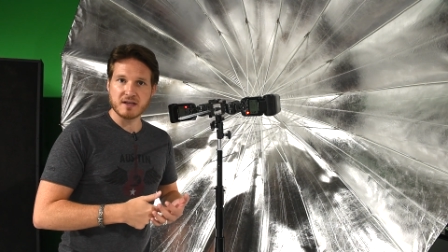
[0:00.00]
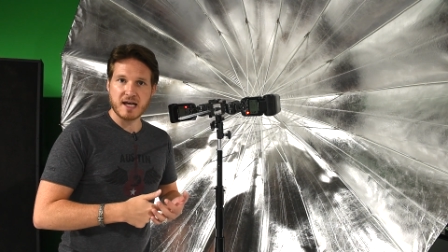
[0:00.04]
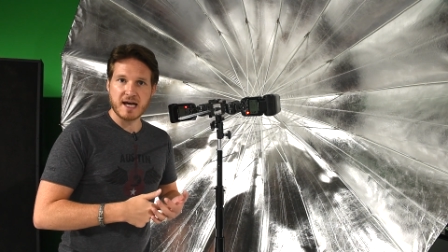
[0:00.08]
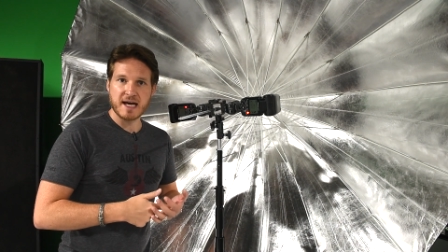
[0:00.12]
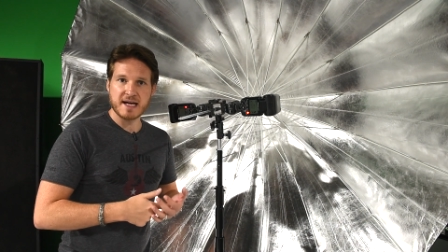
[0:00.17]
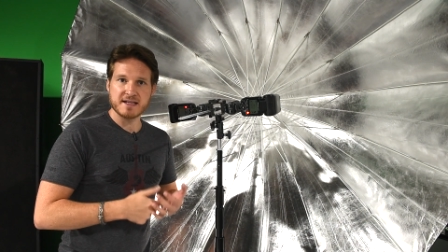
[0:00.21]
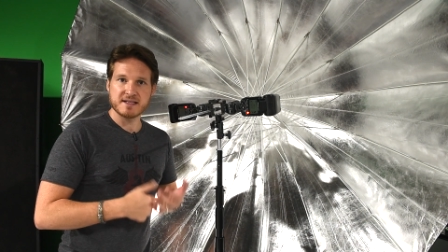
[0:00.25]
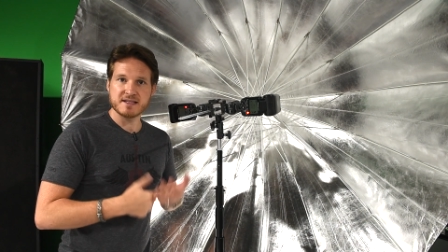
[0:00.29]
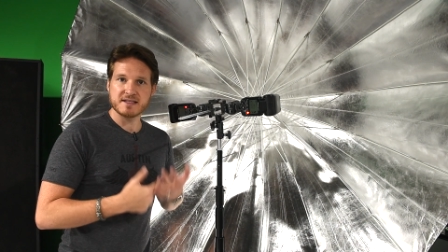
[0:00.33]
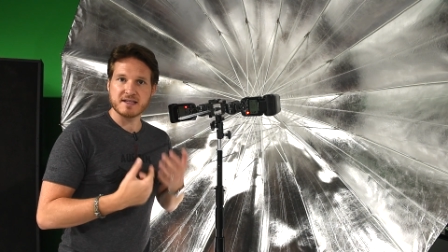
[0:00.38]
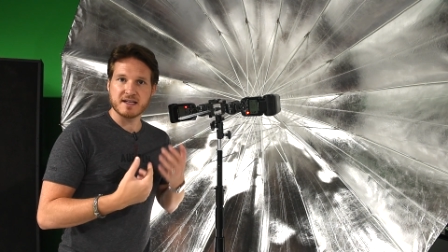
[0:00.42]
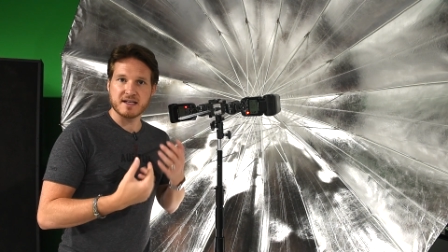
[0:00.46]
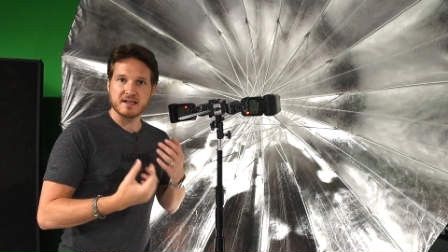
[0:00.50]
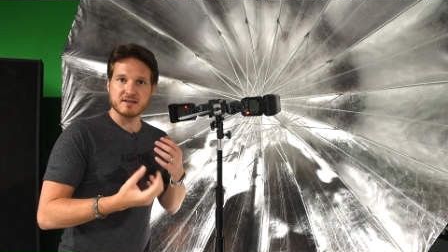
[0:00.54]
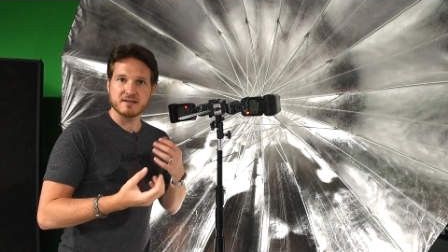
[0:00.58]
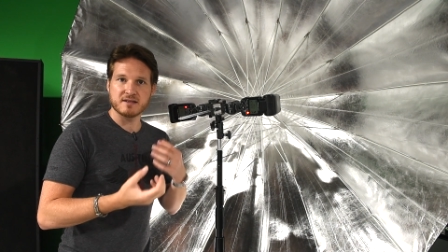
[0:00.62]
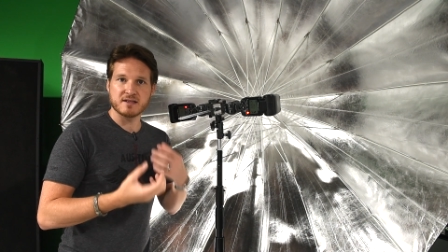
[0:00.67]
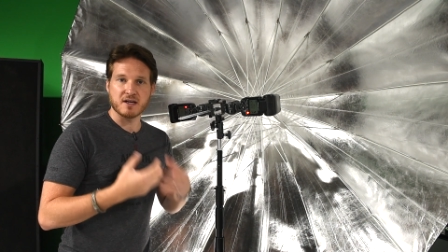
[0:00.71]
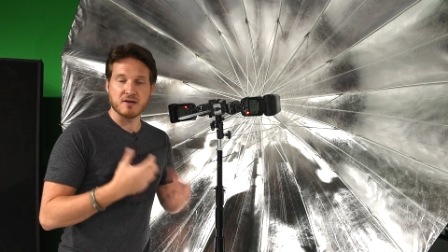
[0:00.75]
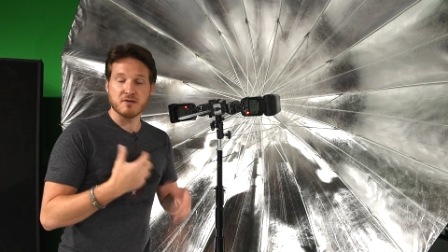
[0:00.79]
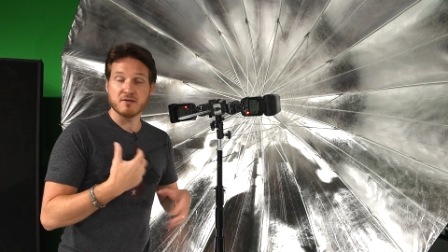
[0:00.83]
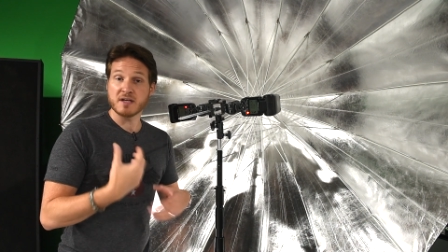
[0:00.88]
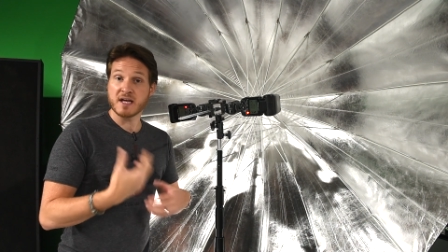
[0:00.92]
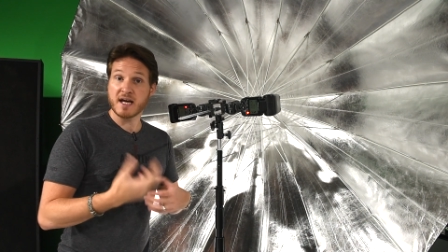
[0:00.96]
lights that
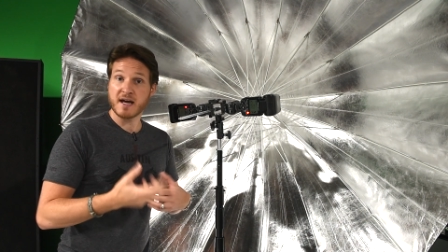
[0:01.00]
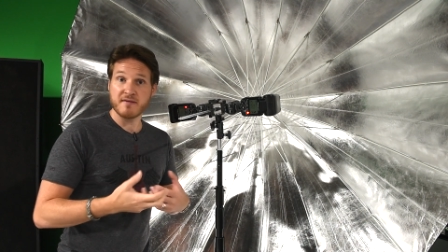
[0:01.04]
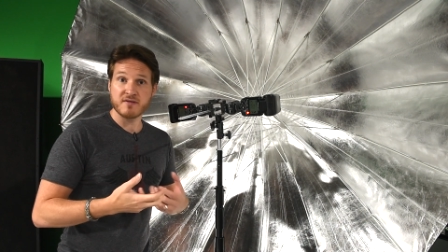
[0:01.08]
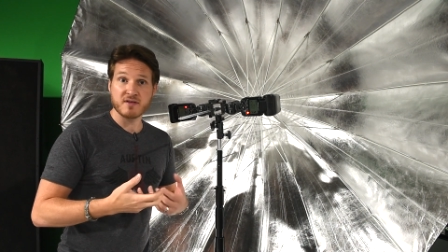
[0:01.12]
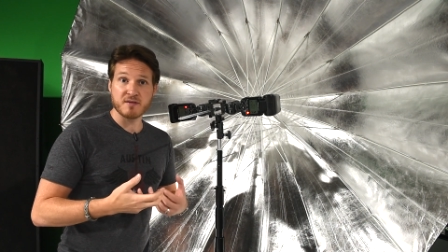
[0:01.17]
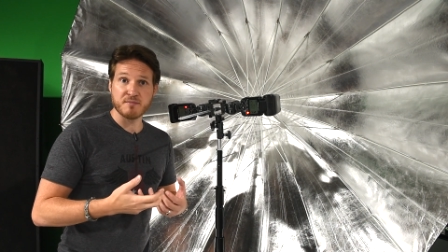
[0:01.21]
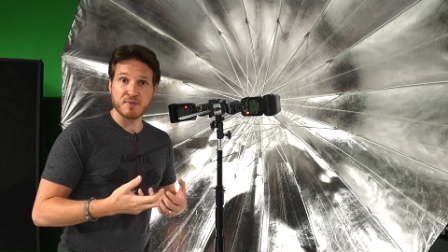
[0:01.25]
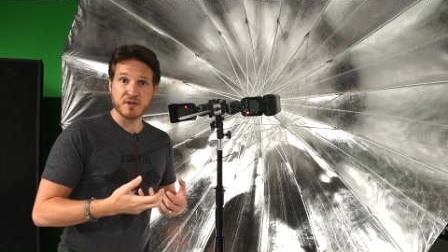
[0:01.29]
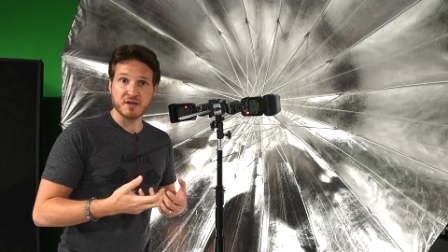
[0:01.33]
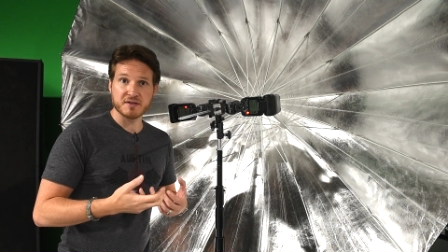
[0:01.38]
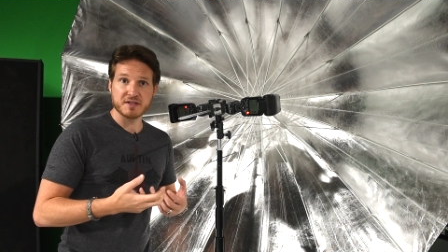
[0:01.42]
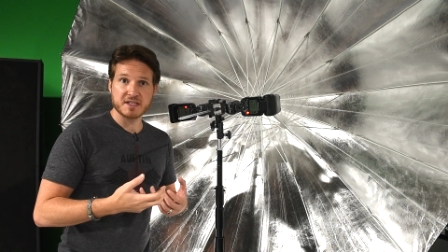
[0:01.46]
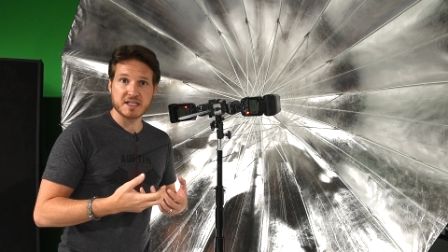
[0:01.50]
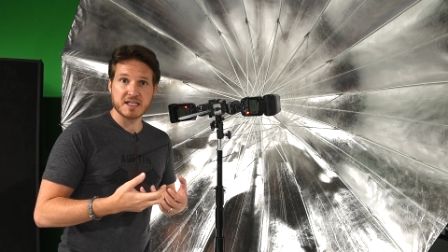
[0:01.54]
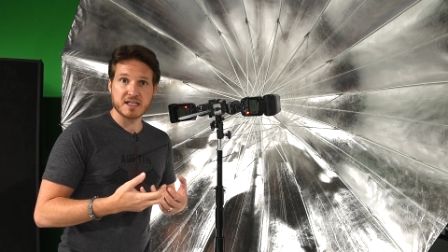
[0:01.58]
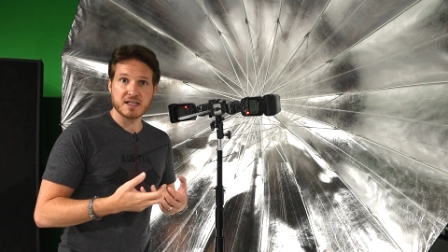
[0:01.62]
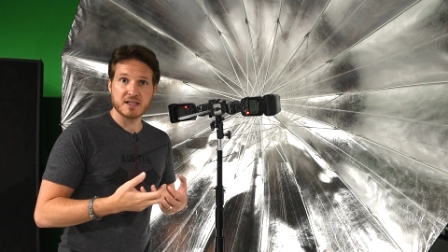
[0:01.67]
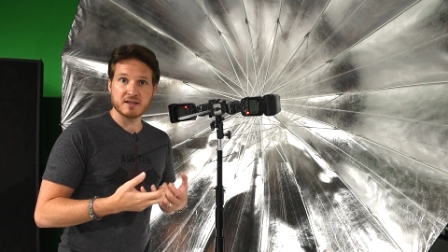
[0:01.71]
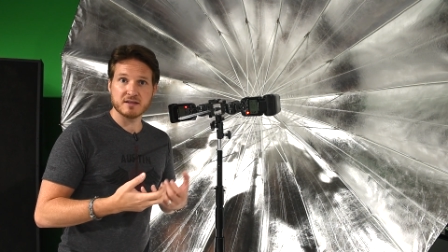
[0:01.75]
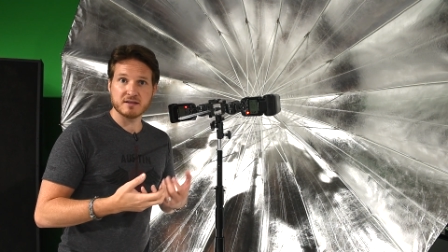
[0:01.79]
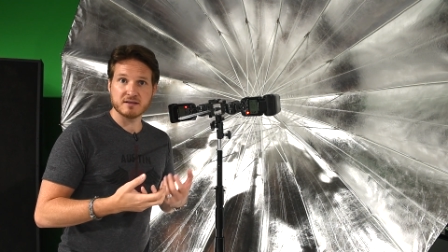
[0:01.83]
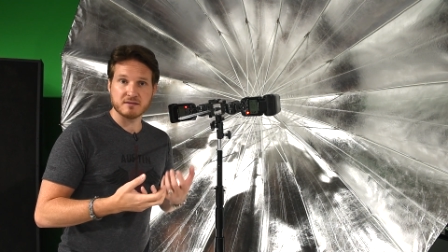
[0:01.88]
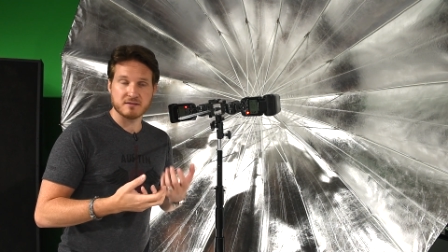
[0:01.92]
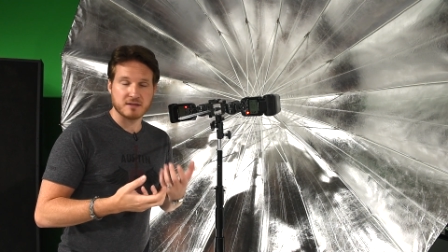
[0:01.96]
don't have the
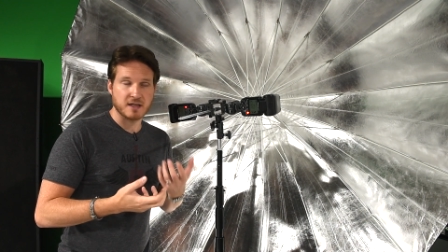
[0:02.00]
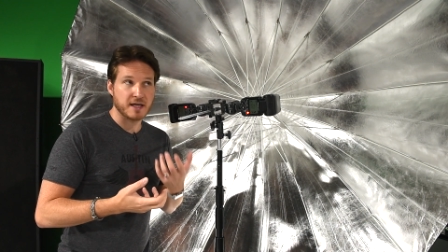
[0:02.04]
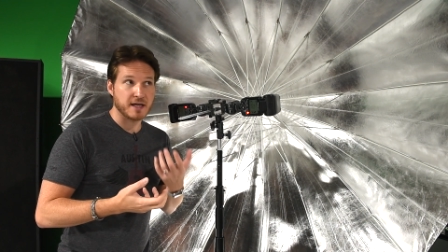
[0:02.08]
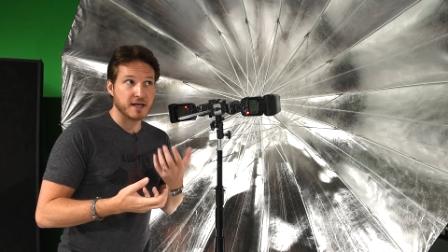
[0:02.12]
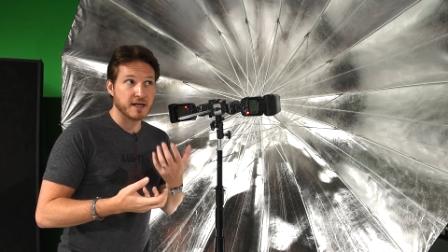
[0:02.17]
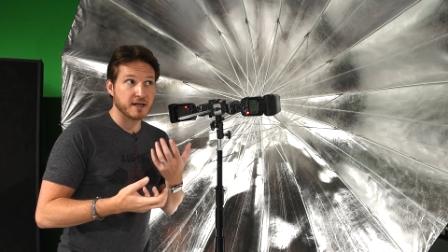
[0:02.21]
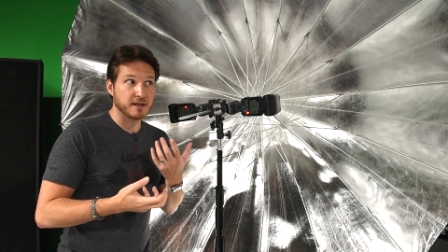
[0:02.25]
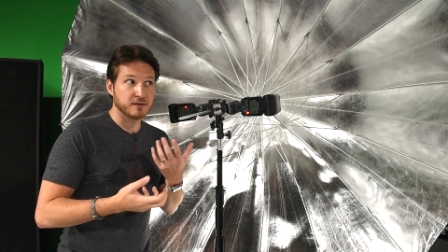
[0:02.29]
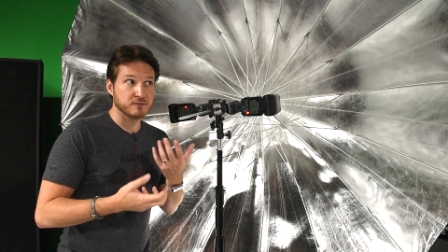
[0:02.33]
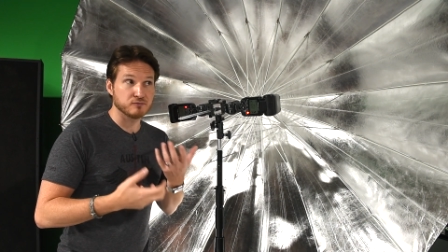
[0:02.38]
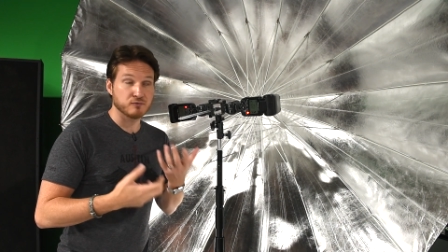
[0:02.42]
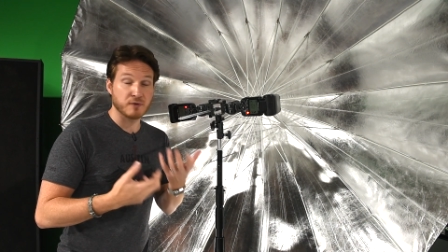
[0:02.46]
built-in uh,